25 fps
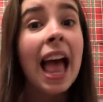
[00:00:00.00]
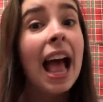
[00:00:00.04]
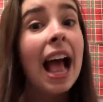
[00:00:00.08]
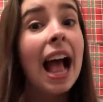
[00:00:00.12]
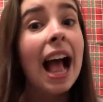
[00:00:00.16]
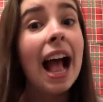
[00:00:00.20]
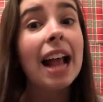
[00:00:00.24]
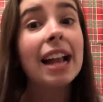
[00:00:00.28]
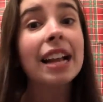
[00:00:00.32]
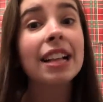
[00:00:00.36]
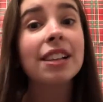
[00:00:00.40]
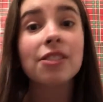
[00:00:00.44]

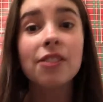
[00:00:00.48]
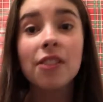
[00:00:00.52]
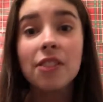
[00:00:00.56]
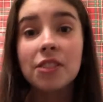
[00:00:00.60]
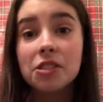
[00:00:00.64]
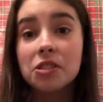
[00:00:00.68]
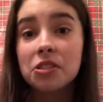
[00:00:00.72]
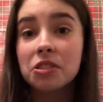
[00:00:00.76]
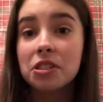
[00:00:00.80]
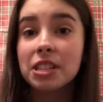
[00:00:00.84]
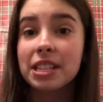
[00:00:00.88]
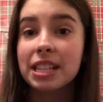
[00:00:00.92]
and it's also
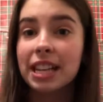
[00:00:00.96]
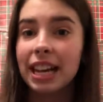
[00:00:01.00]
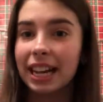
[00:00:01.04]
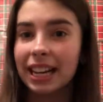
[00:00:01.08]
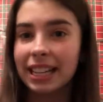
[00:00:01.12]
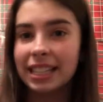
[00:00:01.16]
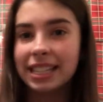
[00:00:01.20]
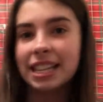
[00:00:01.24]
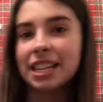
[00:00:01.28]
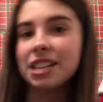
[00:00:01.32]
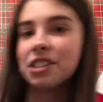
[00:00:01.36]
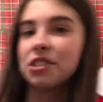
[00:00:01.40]
the second
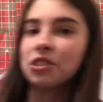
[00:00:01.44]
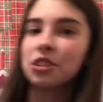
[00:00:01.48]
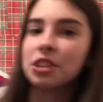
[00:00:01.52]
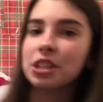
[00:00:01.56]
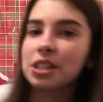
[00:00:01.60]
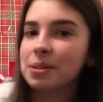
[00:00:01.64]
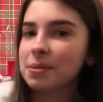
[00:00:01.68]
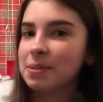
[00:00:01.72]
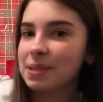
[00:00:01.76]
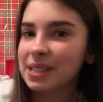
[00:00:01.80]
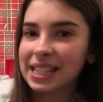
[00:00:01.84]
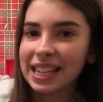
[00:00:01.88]
day of the
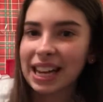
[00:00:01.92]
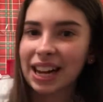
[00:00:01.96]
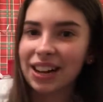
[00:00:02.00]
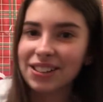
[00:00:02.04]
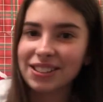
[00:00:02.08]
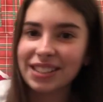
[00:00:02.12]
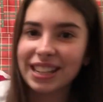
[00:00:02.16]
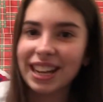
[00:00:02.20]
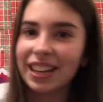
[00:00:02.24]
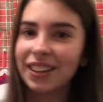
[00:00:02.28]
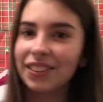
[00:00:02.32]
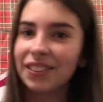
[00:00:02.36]
Christmas
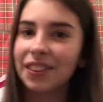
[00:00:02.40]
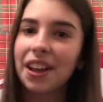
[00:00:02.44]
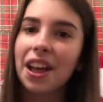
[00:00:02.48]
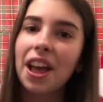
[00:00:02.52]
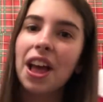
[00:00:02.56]
countdown.